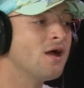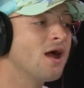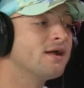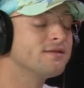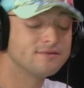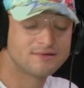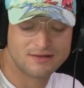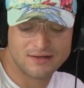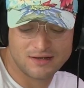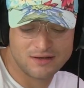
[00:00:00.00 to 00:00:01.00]
And
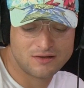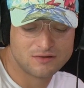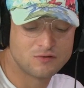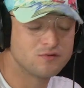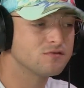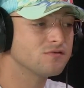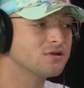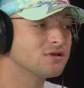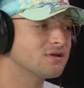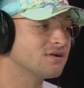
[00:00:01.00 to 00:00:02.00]
do you
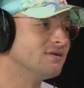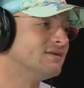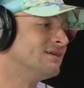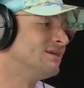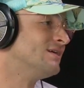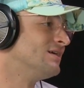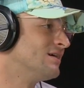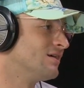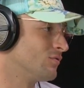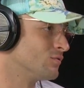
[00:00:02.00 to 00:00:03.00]
think
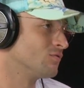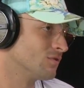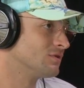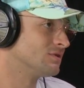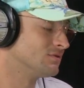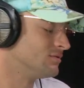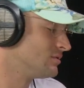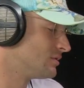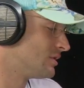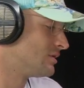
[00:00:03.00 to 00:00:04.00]
do you think
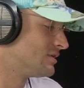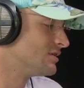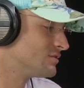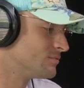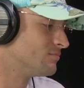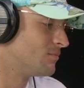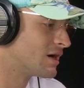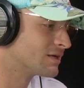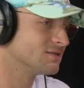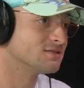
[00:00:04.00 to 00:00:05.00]
this
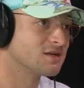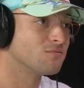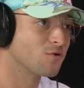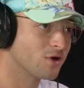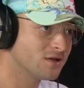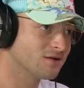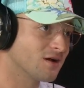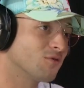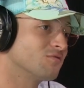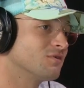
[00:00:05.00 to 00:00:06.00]
marked in some way
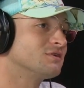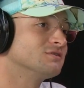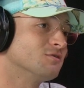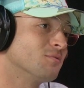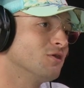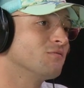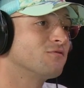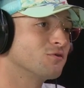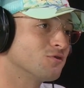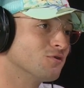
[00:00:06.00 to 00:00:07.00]
how things developed
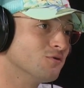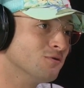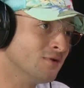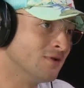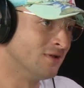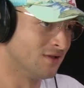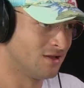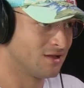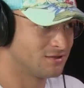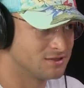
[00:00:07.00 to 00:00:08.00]
for you?
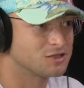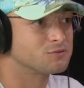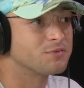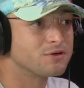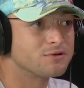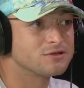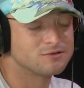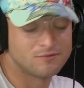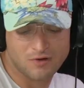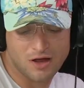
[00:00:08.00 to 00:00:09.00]
This experience
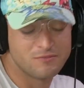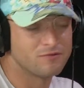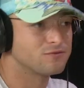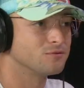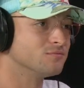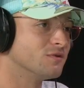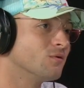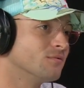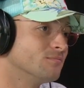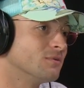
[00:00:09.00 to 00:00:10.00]
of coming from
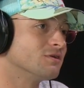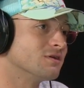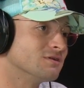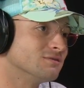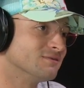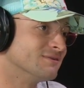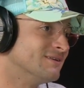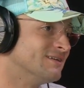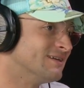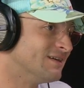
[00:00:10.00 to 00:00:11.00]
the Berlin
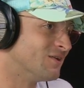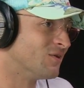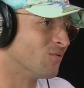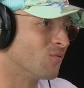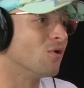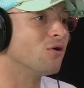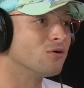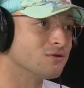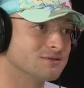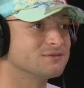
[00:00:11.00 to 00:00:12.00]

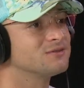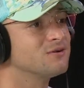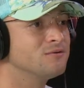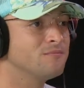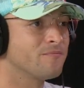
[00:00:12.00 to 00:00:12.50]
Wall and so.